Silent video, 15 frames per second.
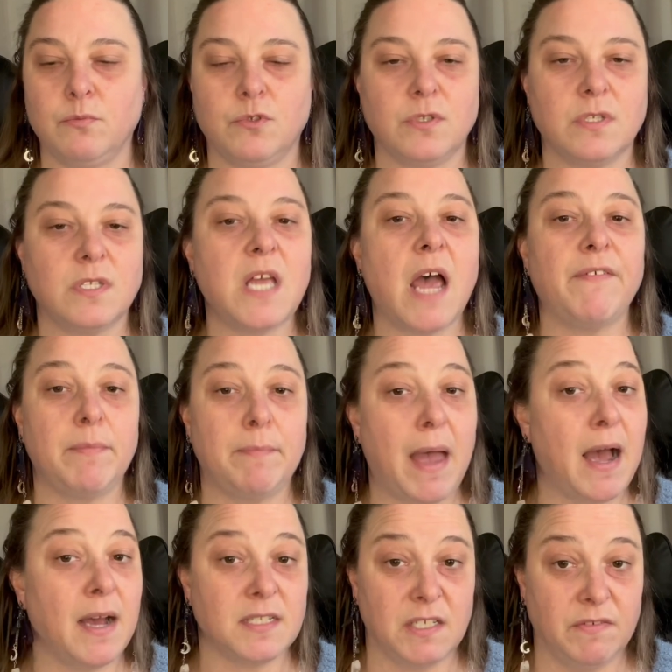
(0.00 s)
just having
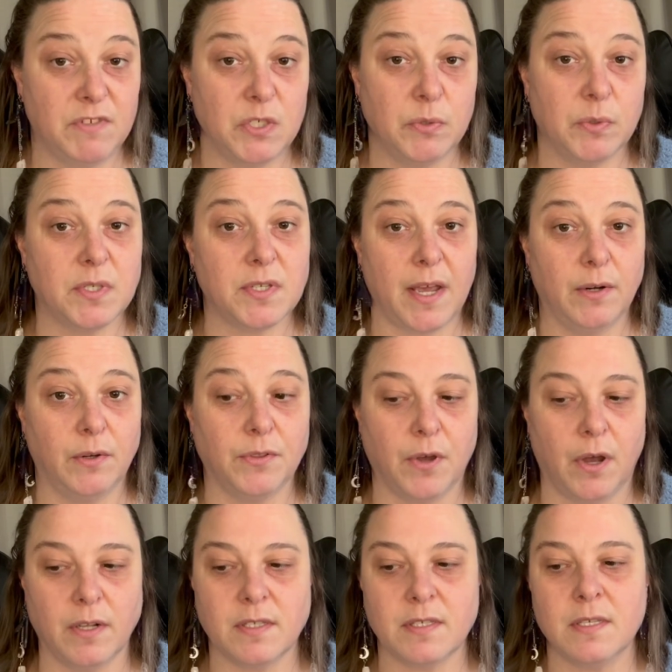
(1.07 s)
passive suicidal
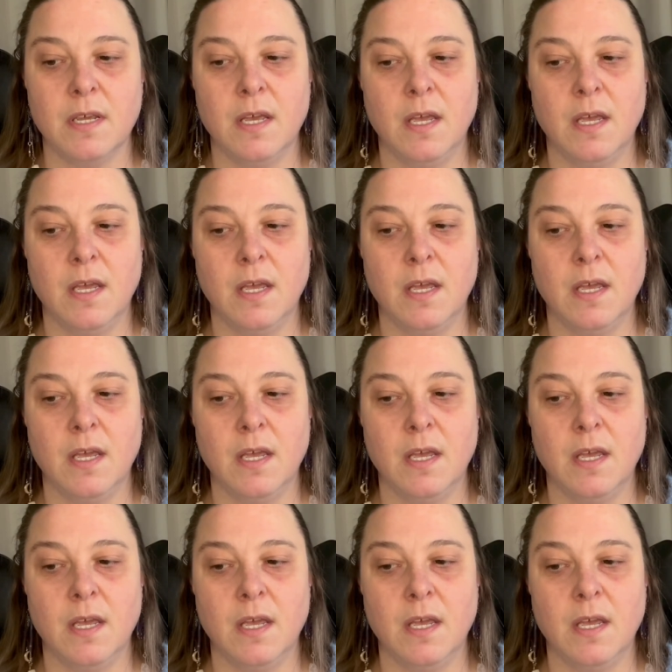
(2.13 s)
thoughts.